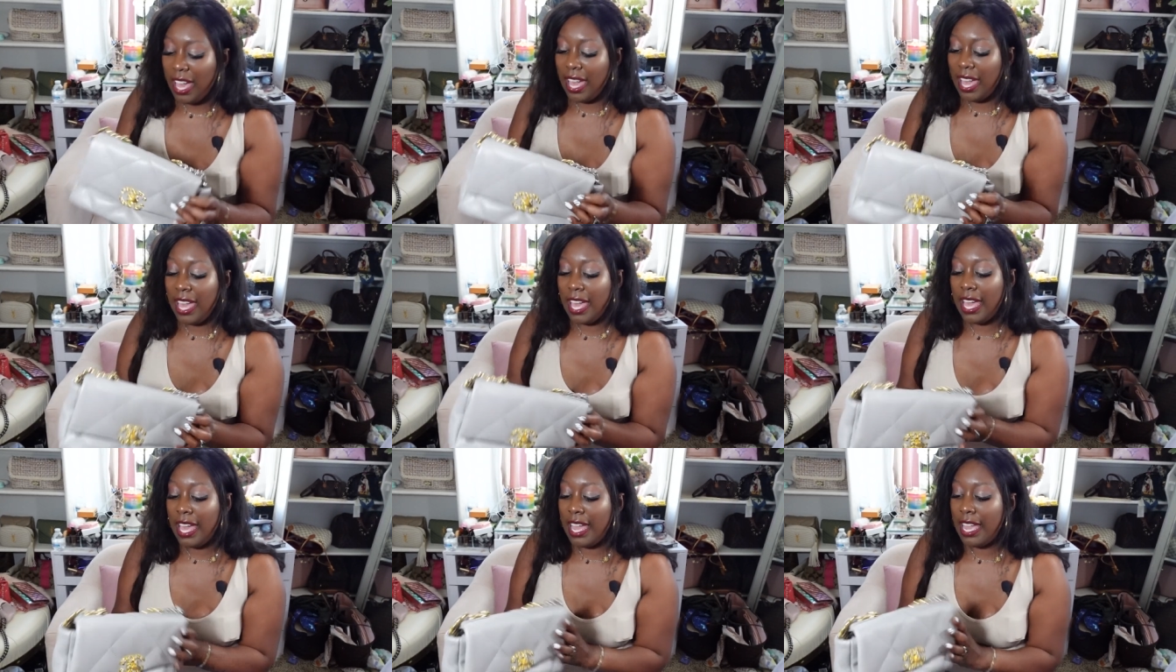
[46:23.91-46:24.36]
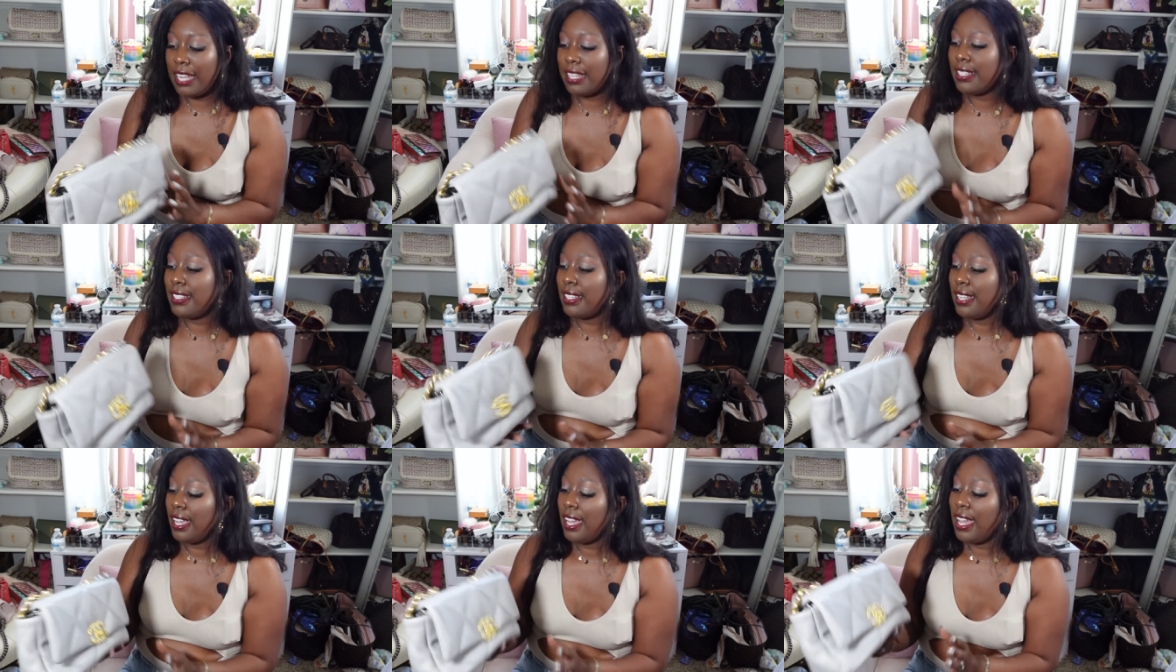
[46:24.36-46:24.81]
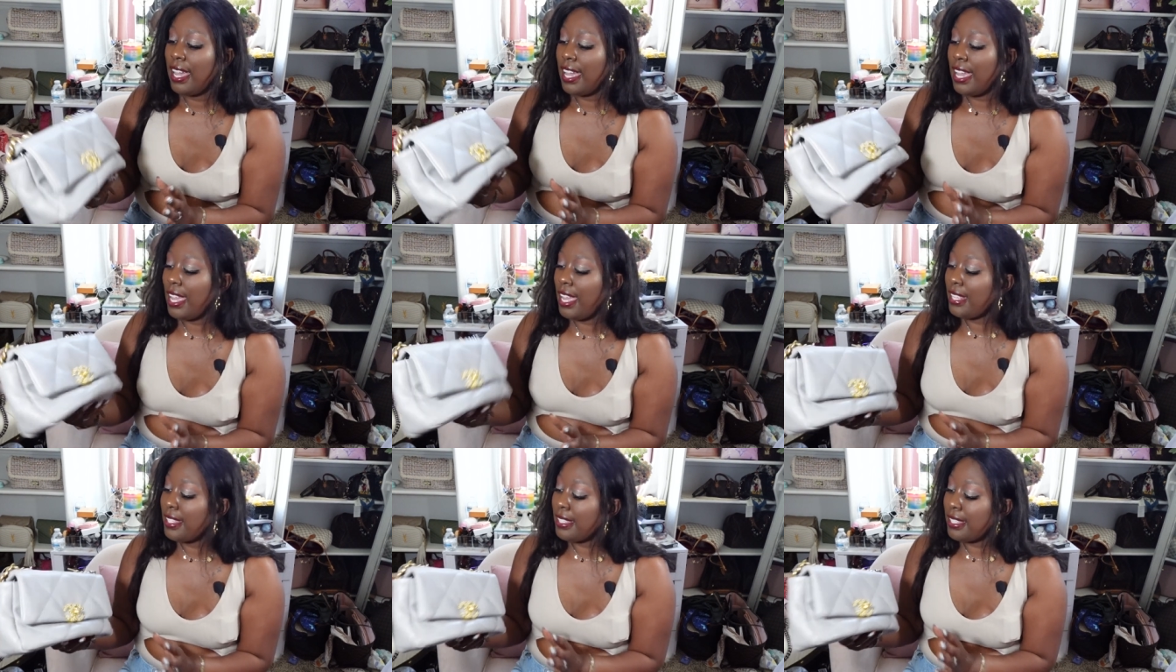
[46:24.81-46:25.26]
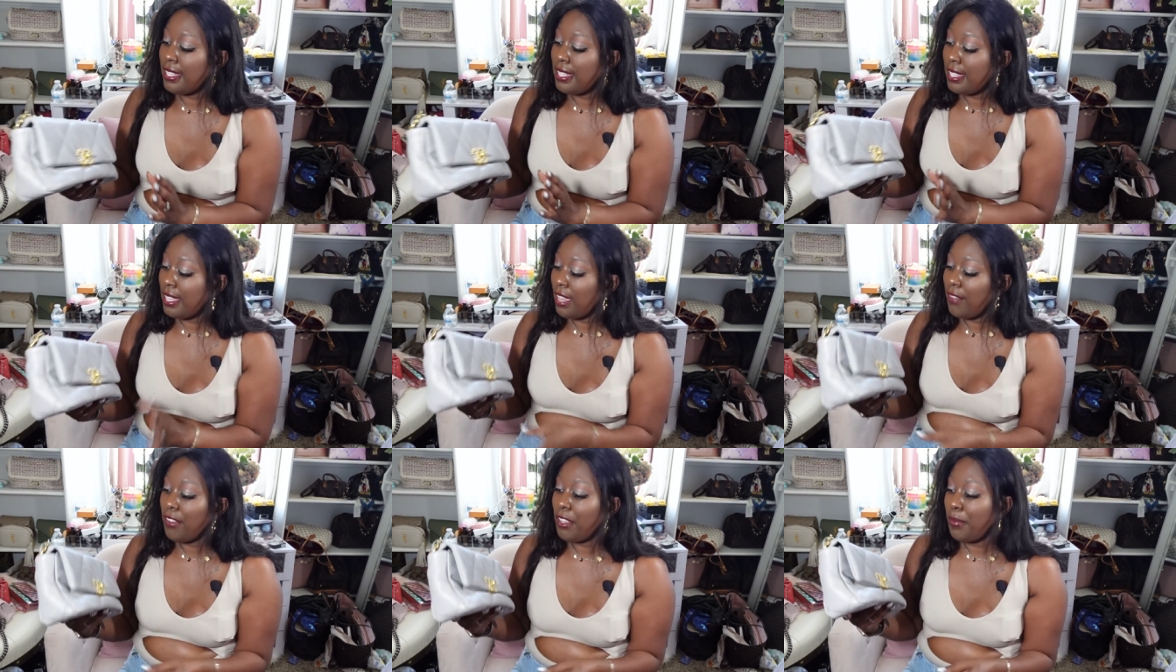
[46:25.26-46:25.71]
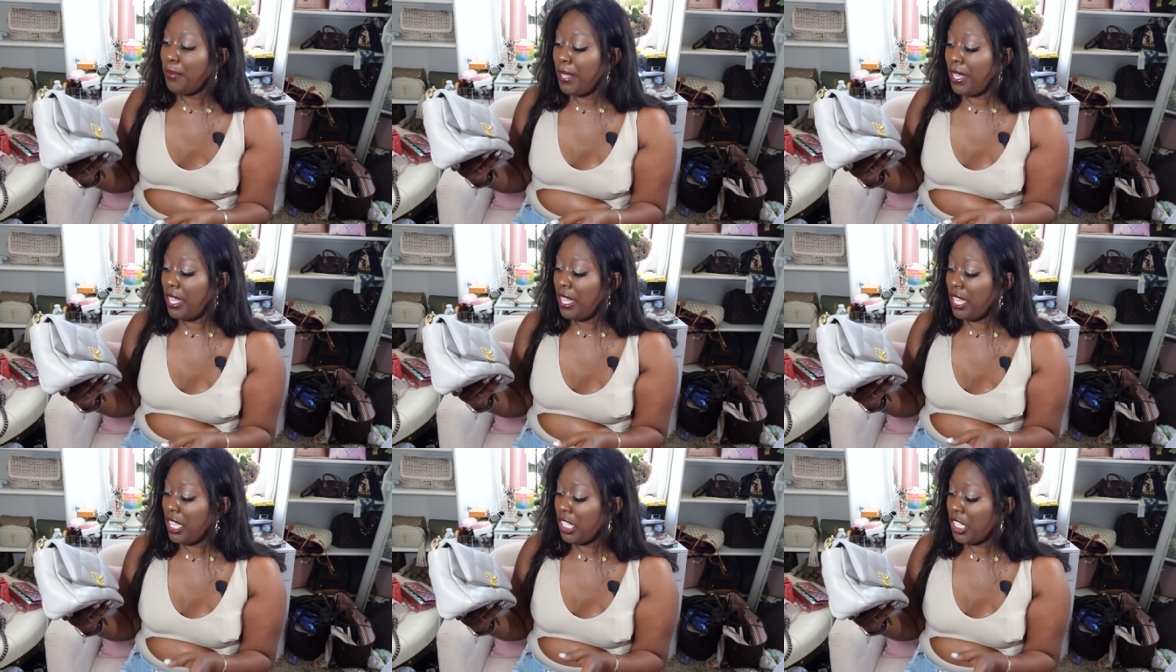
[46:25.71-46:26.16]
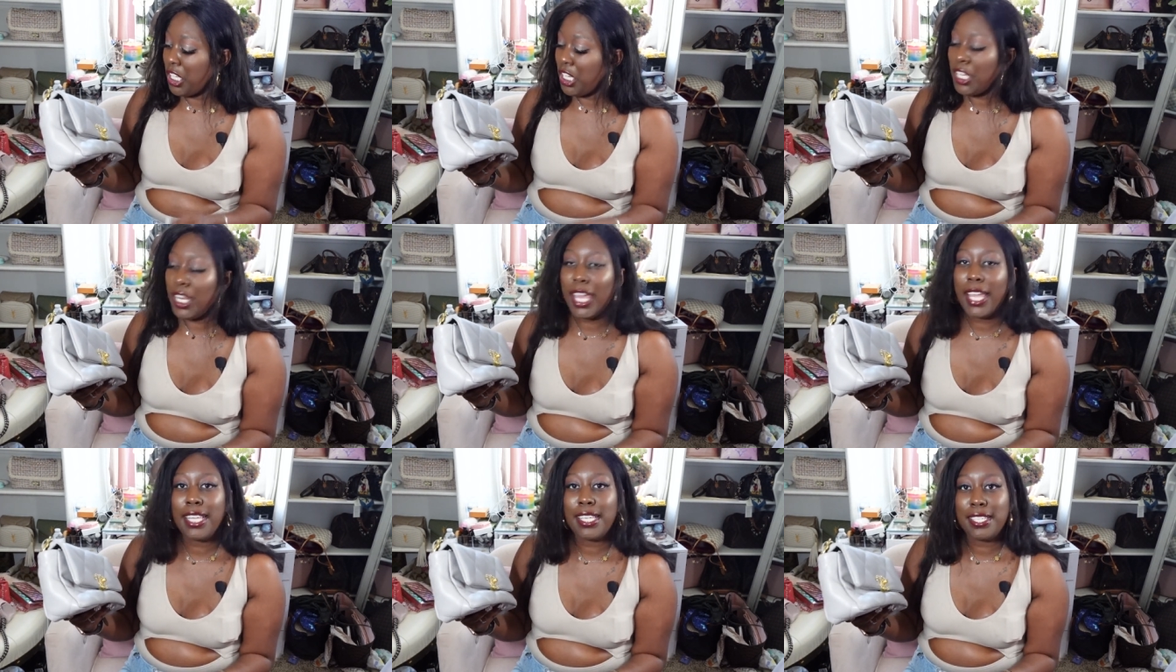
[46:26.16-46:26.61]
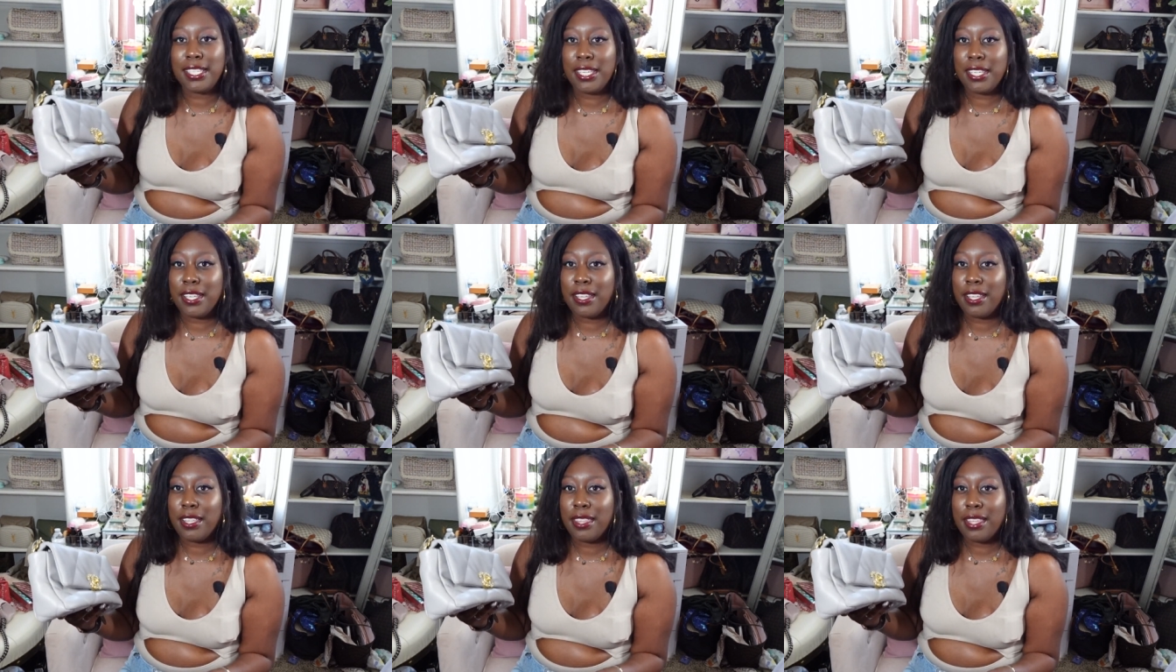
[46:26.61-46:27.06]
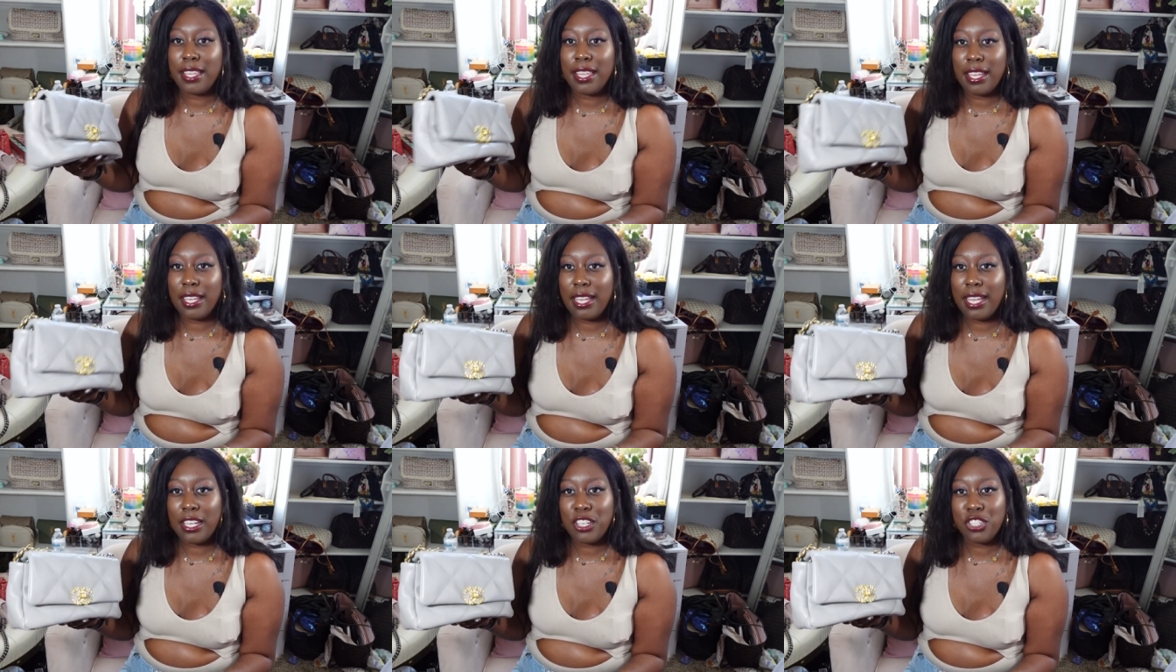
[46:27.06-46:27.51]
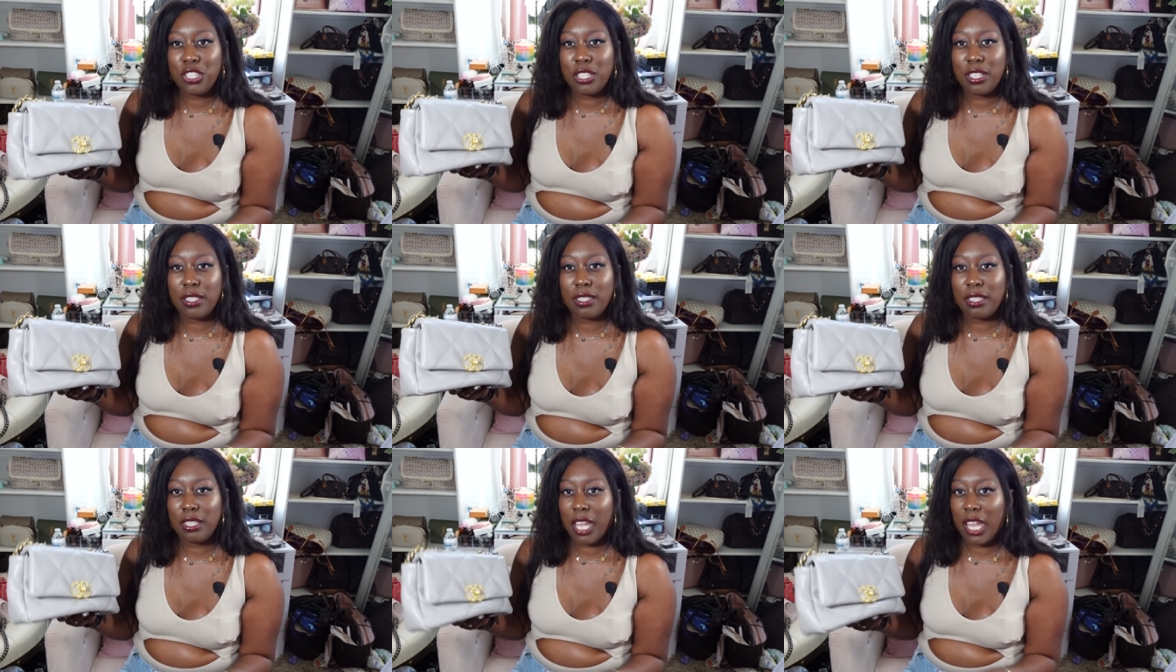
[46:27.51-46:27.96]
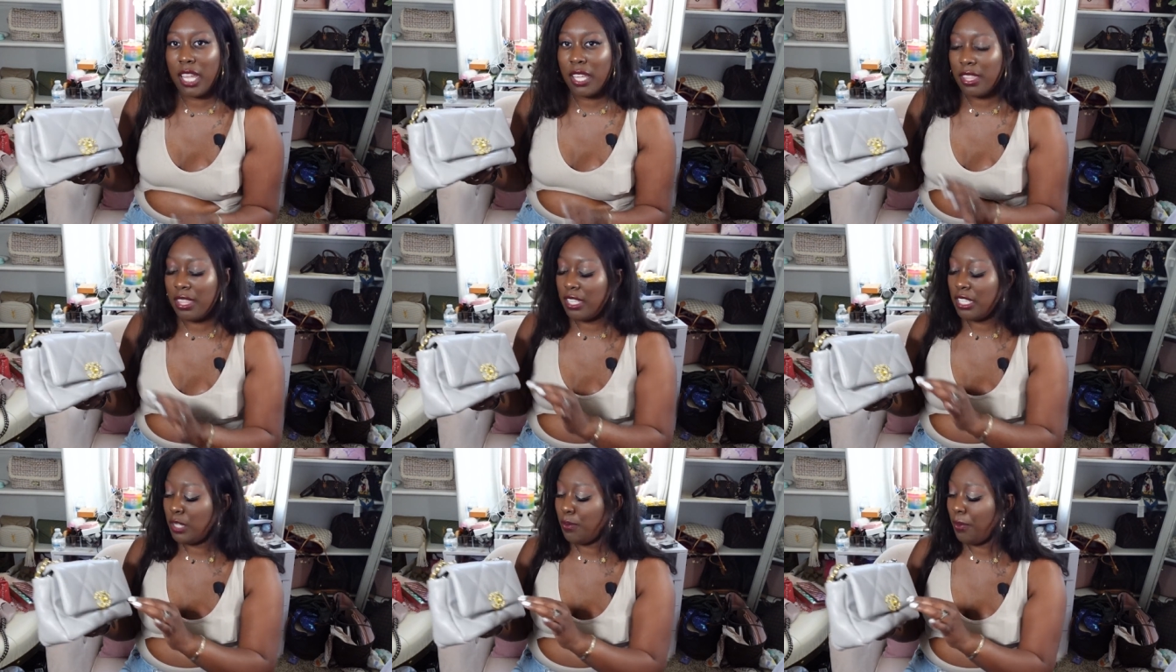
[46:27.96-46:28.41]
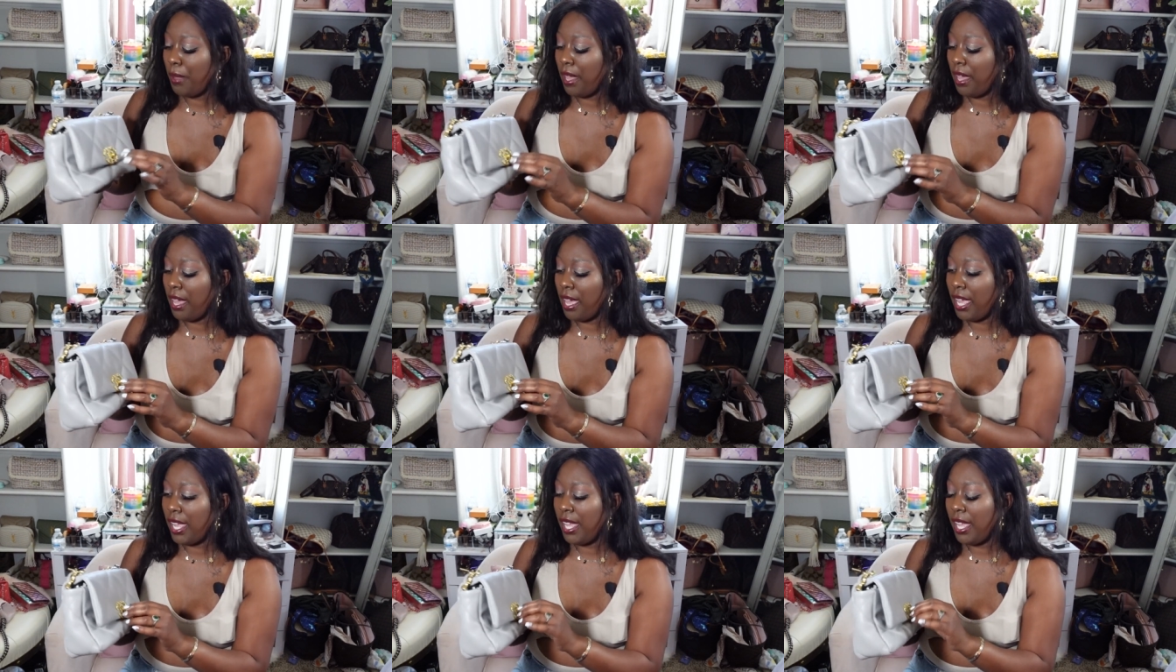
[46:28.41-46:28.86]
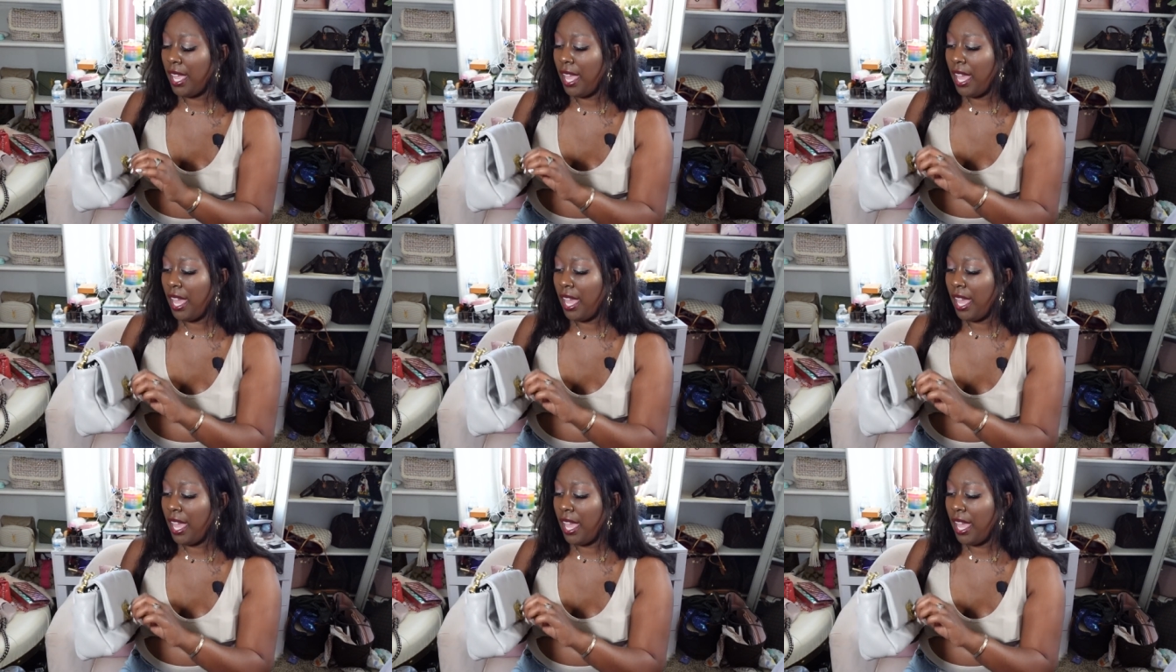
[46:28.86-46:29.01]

and it's given me a good idea that I actually like this bag.